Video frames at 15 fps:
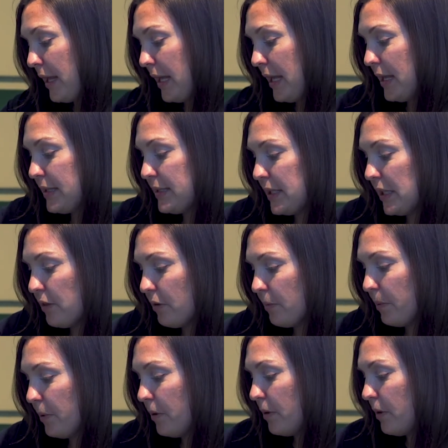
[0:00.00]
and
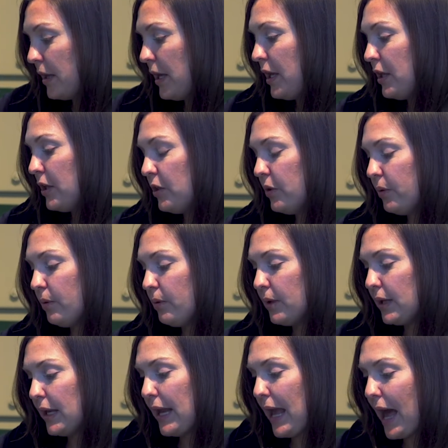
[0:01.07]
Synthrapol you can